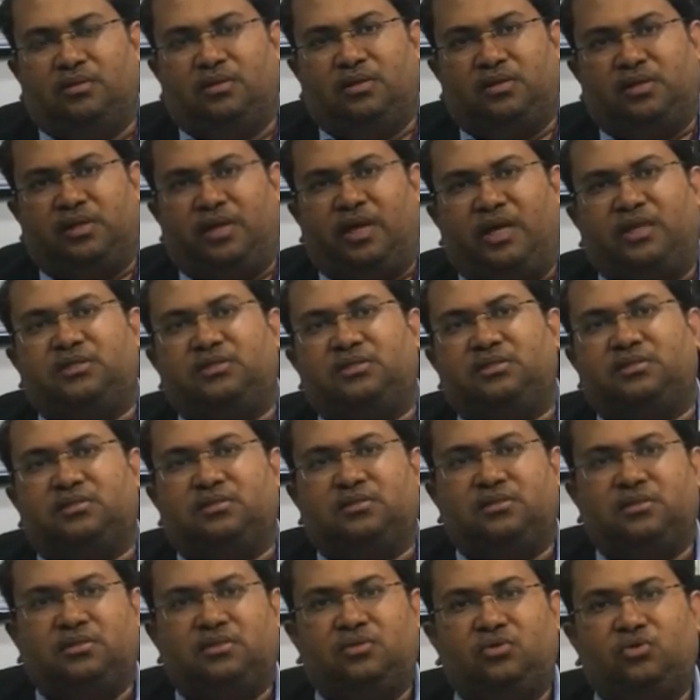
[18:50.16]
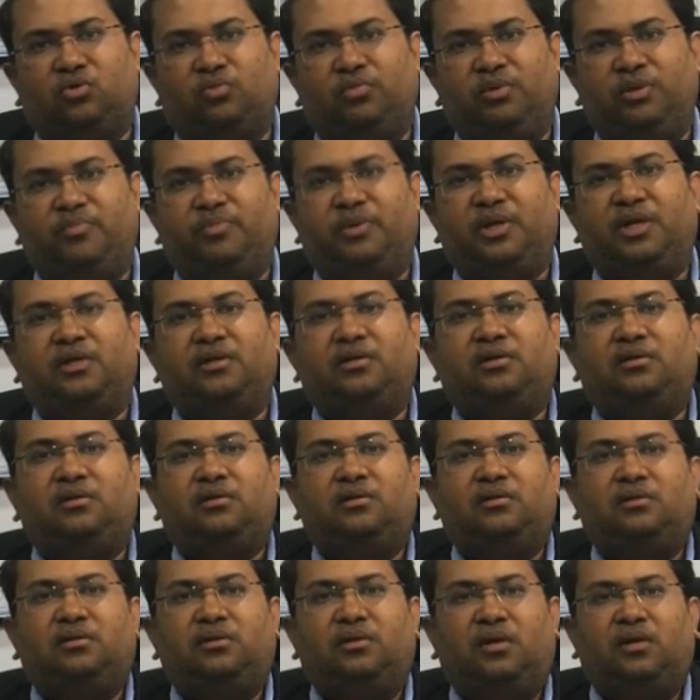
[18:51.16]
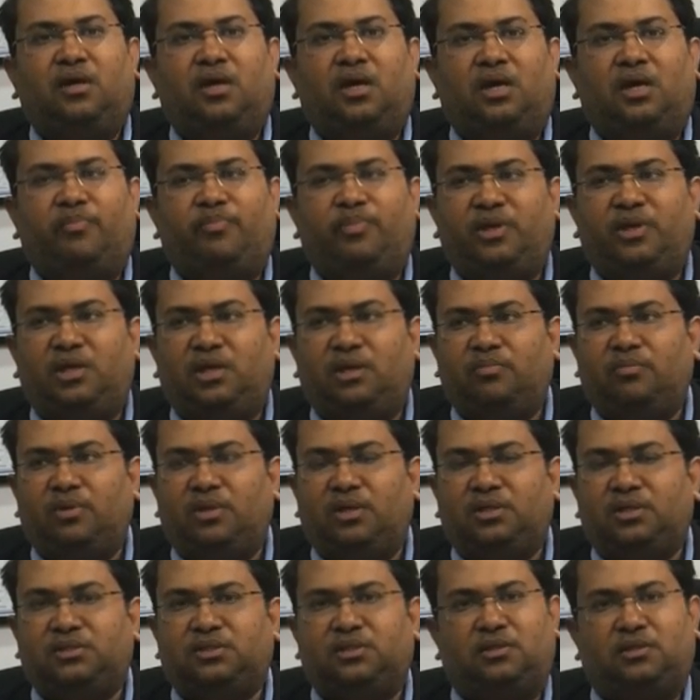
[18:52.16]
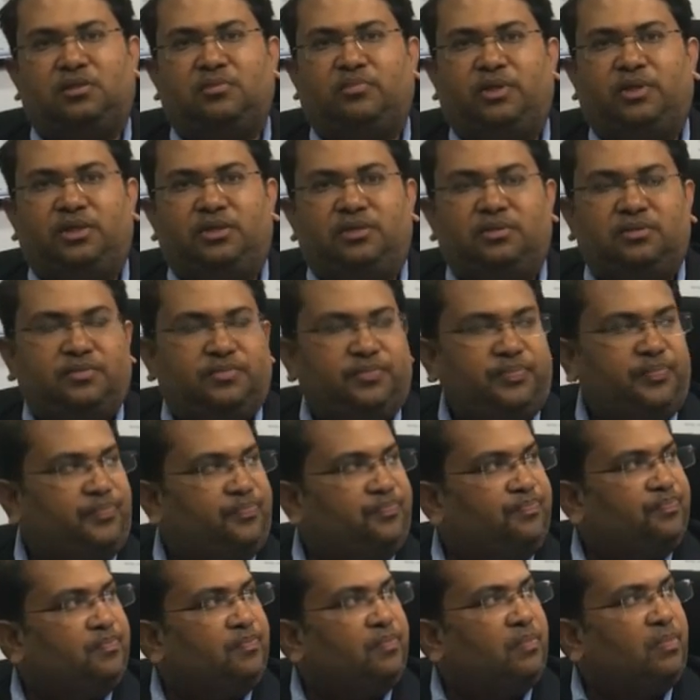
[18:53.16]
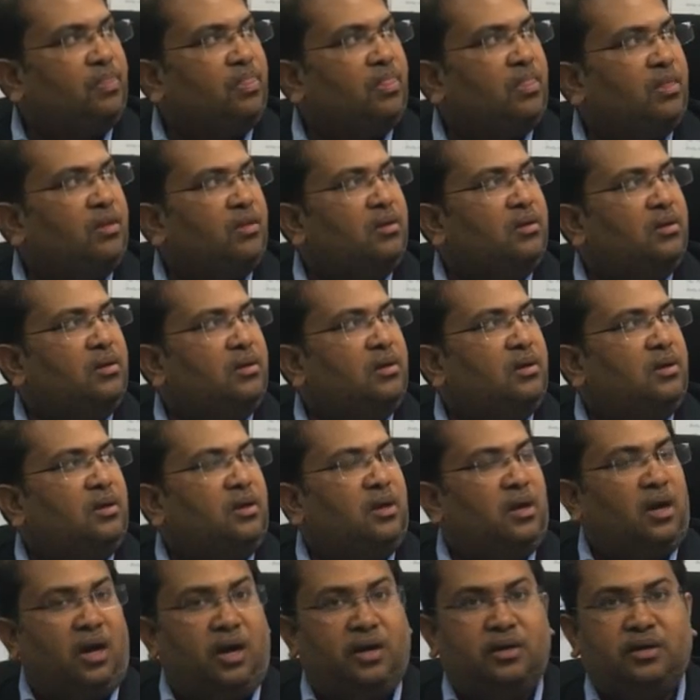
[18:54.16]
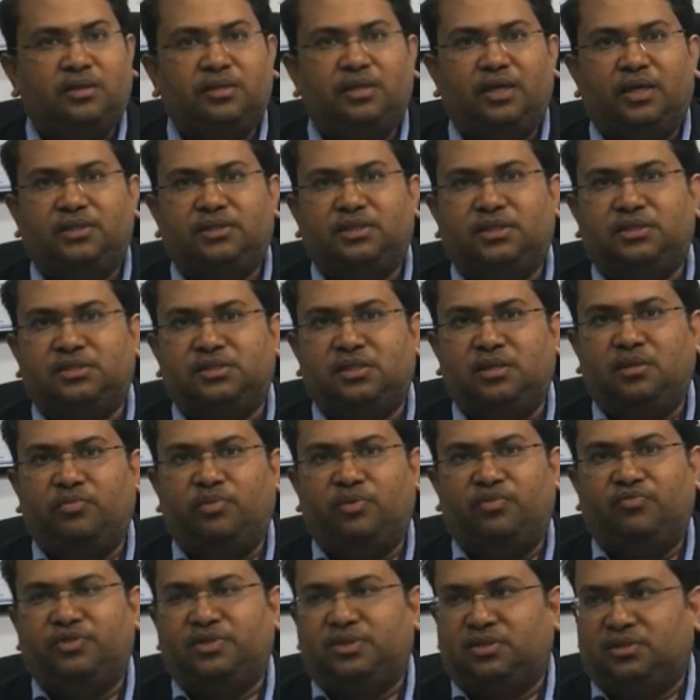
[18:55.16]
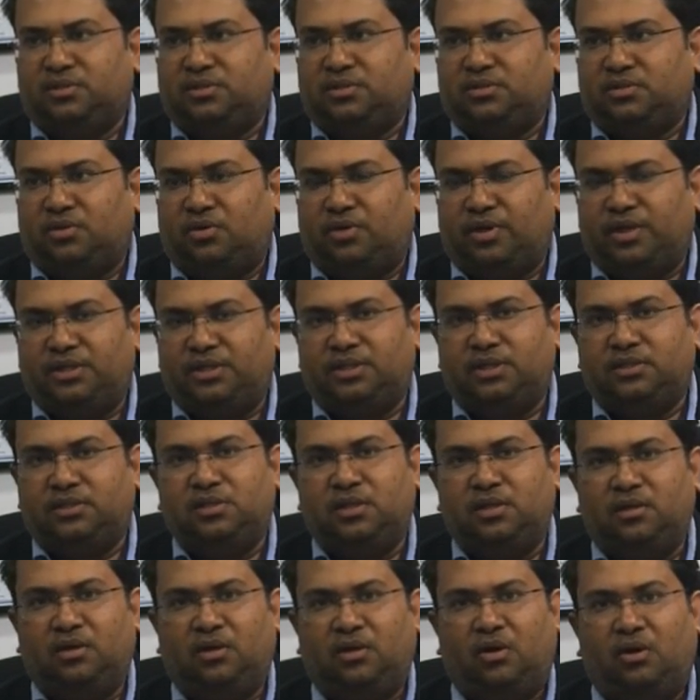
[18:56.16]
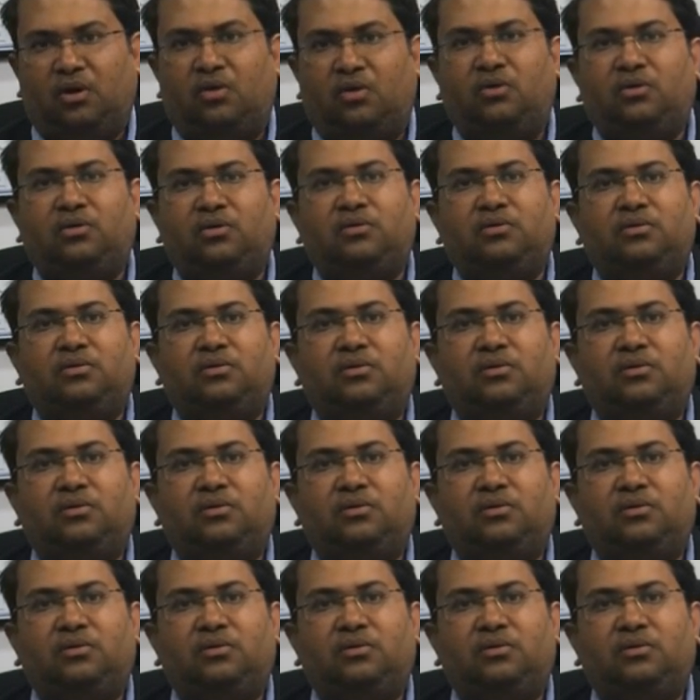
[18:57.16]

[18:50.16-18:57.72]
the tax to be made applicable is determined. Under the existing provisions or existing law,